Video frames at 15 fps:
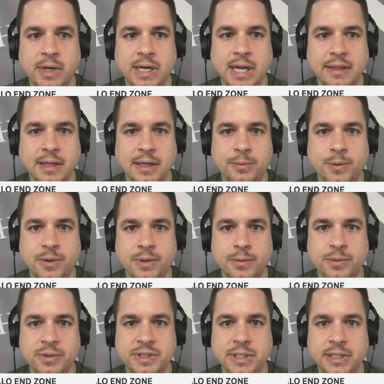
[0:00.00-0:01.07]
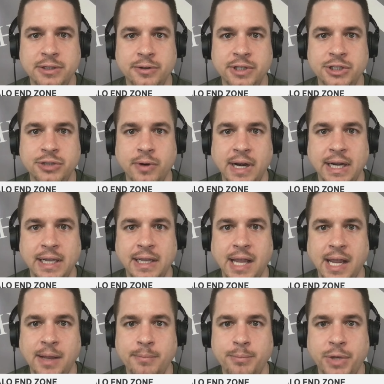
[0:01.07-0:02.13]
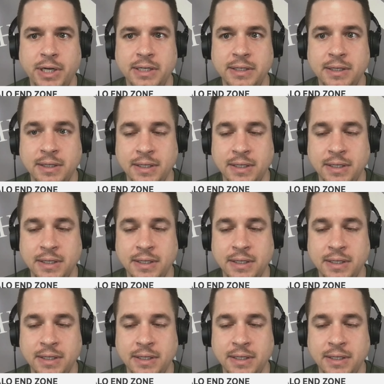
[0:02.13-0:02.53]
I think we'll see during training camp, but